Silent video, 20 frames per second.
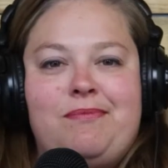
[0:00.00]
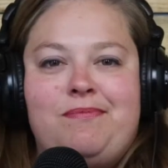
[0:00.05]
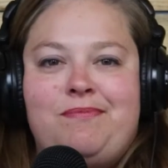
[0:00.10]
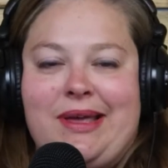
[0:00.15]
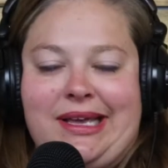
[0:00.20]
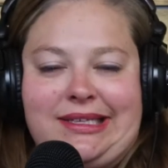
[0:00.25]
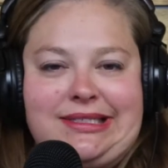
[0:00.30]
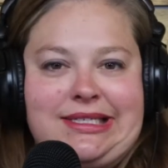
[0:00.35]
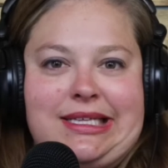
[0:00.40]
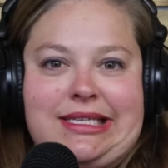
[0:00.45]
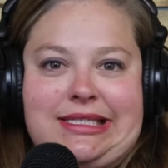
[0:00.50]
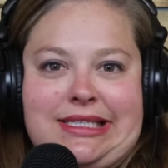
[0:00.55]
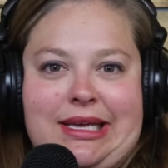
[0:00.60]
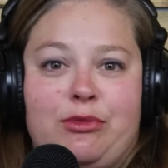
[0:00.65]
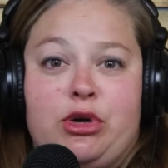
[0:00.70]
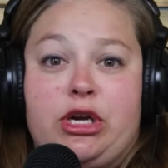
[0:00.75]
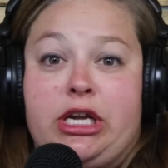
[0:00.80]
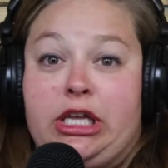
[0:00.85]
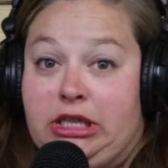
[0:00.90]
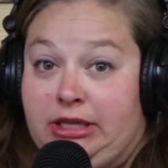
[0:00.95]
Basically,
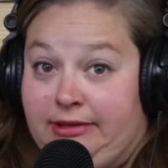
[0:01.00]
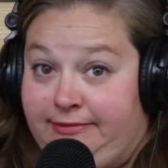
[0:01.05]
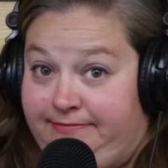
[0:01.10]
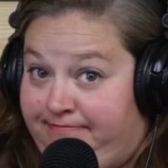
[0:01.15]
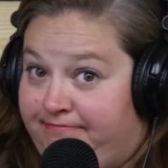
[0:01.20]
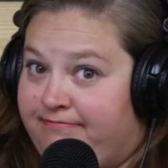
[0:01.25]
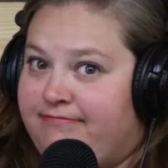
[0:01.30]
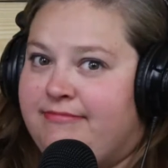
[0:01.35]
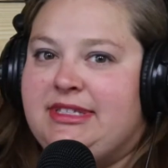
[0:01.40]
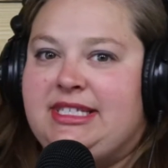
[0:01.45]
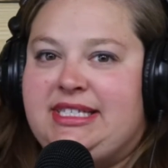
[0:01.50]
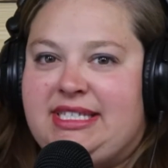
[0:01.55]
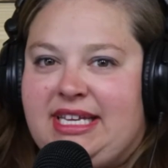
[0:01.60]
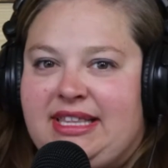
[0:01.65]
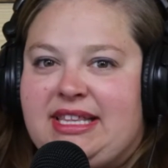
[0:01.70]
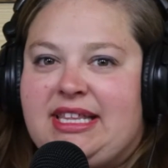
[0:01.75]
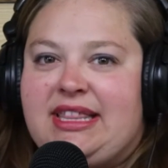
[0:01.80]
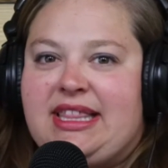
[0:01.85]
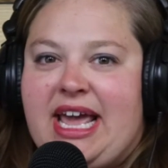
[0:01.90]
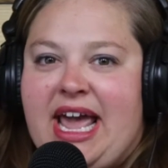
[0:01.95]
someone can
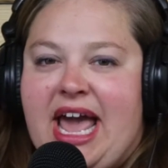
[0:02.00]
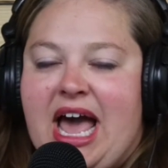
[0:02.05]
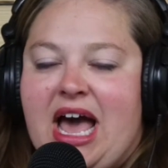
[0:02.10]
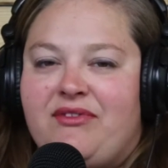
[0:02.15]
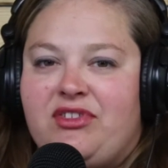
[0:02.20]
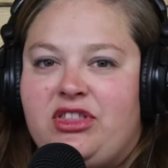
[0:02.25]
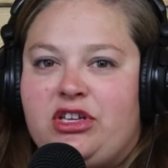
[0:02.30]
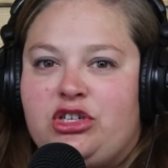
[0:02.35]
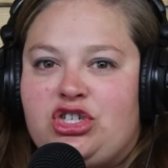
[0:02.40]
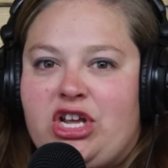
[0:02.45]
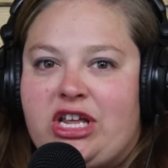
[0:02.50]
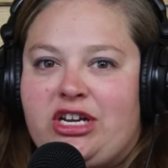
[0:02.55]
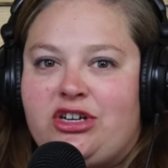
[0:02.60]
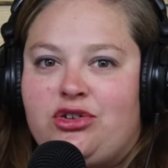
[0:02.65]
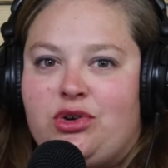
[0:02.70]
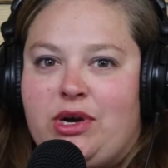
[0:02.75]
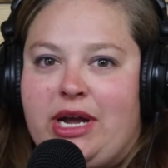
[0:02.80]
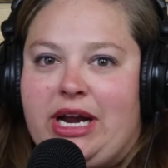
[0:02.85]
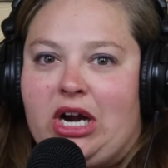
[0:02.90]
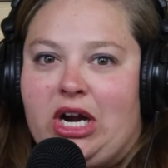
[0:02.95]
see that they have in their
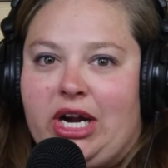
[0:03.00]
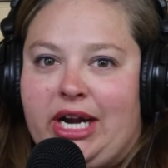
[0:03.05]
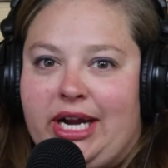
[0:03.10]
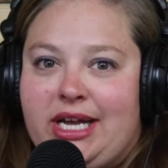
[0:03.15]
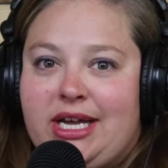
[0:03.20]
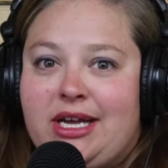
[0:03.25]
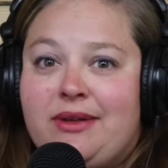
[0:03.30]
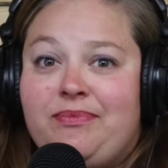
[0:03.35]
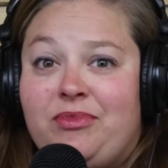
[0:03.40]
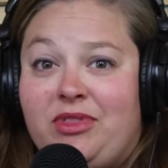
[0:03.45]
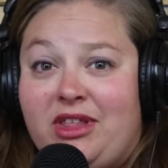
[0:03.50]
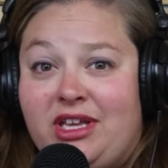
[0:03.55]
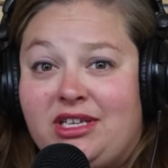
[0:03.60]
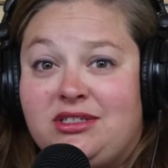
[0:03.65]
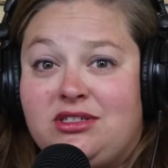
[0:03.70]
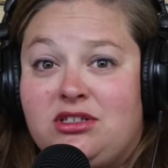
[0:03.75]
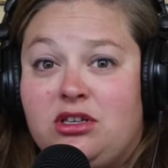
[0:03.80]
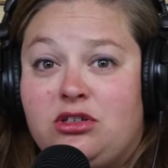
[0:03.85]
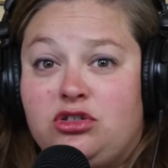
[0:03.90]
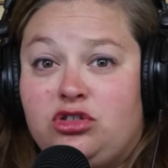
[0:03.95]
genital area
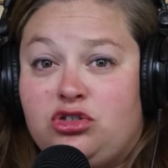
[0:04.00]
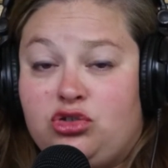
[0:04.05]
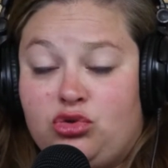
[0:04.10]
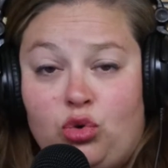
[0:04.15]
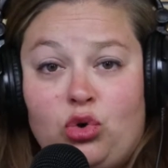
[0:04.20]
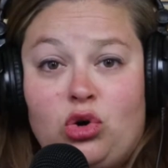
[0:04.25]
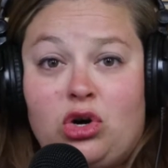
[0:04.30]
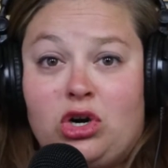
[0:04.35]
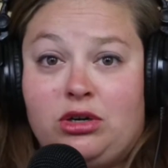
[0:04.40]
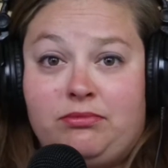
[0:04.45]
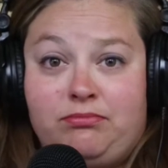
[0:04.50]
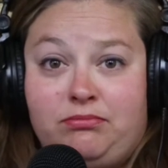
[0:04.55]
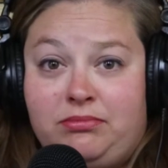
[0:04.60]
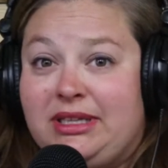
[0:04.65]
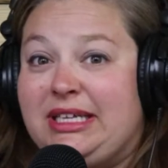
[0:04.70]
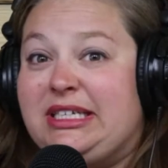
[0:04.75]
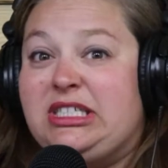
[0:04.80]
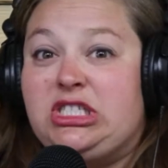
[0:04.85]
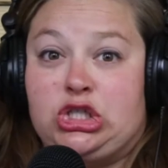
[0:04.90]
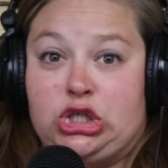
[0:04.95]
this sore
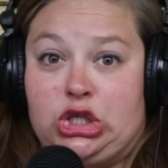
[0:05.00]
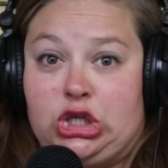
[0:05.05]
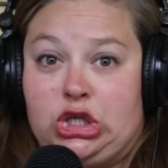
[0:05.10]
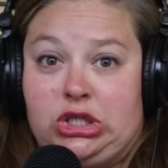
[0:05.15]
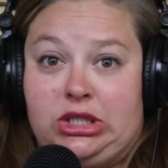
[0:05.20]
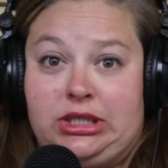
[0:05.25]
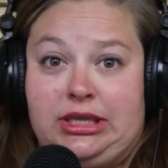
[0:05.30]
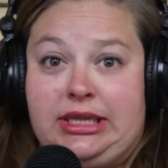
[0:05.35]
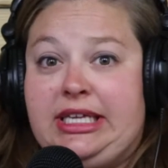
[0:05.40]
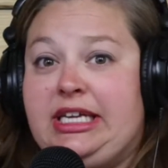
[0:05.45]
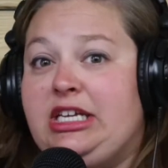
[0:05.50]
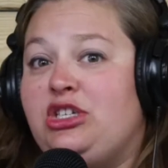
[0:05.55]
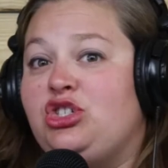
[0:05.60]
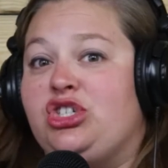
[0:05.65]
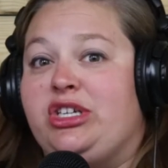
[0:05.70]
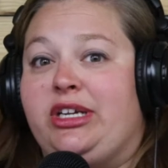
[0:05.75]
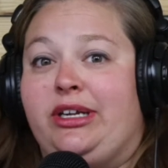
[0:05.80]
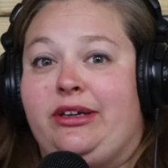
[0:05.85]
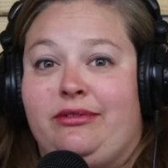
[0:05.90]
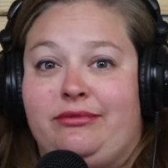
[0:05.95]
blister,
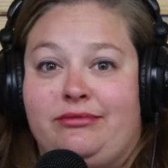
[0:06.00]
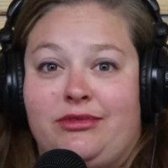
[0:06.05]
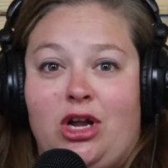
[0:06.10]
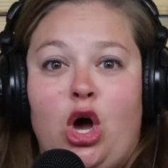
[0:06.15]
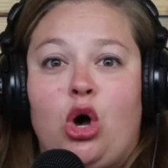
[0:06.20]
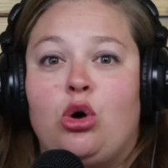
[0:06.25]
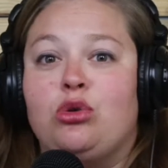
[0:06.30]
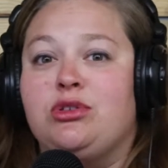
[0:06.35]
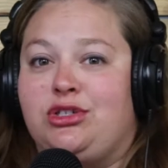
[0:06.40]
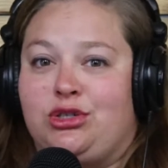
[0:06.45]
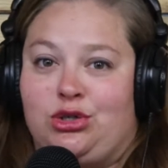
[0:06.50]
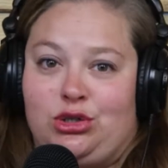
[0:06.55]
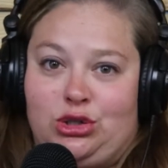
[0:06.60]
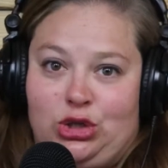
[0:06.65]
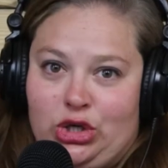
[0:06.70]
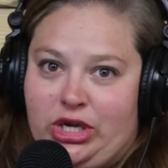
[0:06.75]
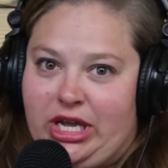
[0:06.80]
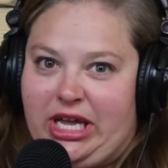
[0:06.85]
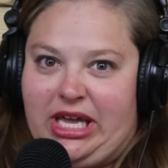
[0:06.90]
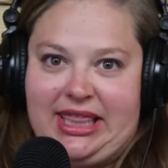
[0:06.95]
lesion, ulcer
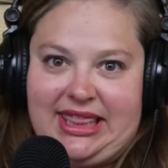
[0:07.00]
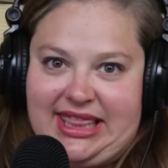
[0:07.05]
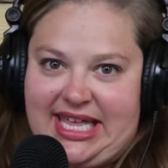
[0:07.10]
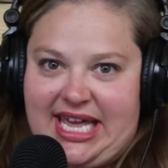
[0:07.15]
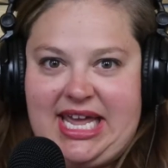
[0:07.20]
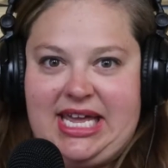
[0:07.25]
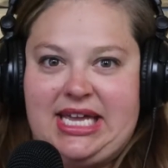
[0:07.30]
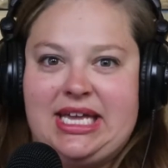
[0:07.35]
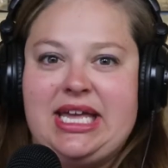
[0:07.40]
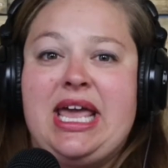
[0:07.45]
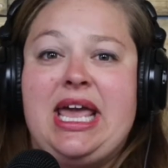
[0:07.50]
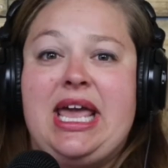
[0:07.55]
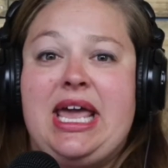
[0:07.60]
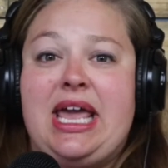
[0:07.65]
looking thing.